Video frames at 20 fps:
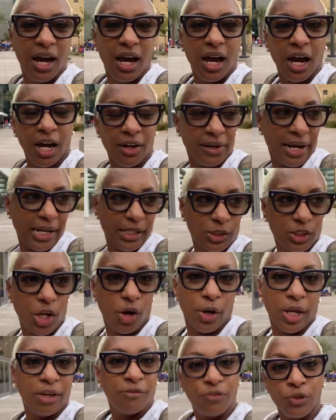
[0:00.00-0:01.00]
All right, so
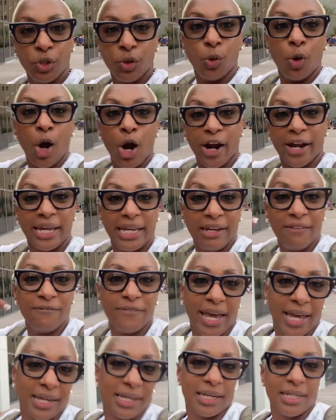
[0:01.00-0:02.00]
if you are in
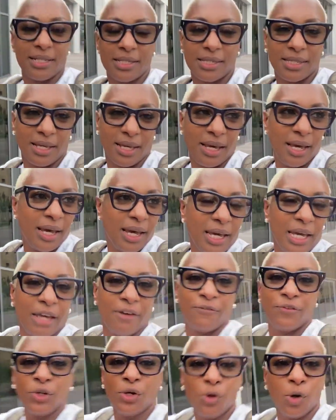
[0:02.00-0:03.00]
Vegas,
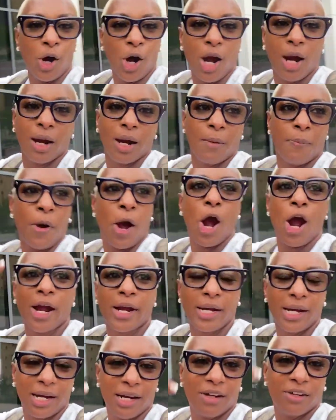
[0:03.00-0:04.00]
if you are a
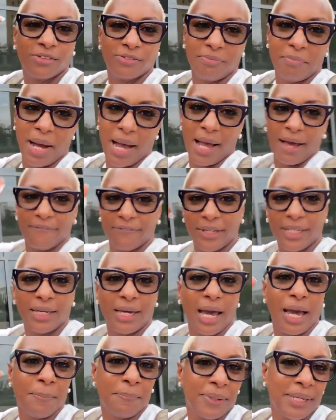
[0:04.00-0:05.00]
part of my V
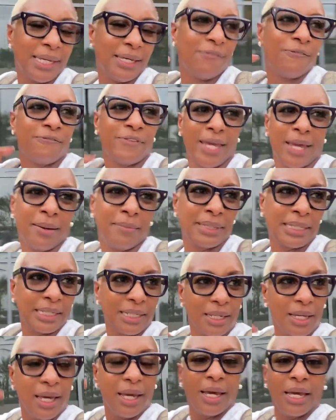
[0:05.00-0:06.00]
I P
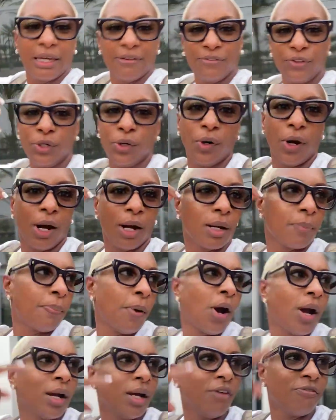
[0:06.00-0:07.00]
family, if you are a
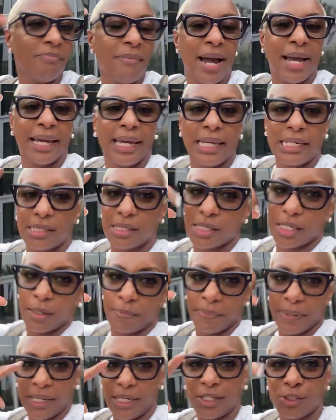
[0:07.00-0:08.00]
part of my H C
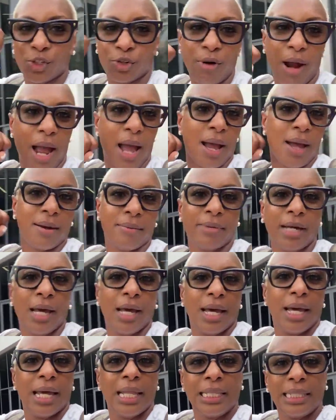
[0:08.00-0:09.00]
P Tribe,
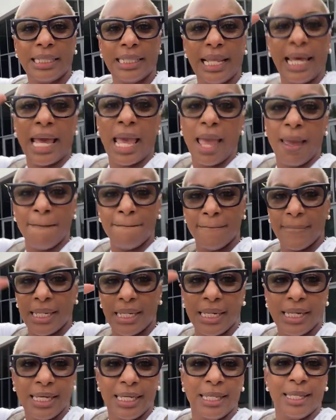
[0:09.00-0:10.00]
let
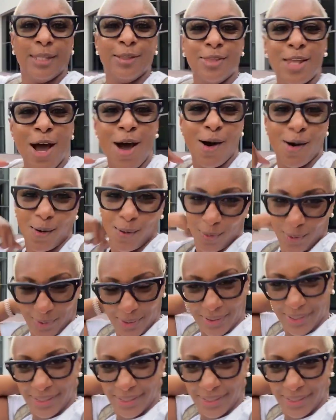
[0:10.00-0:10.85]
me know.